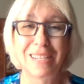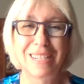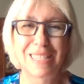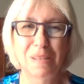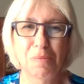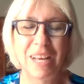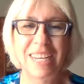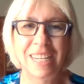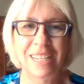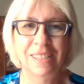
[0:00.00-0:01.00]

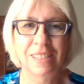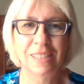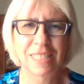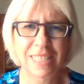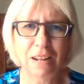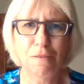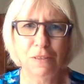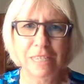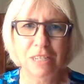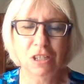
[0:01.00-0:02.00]
displaying
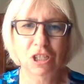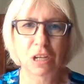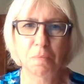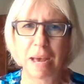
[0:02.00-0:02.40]
self-leadership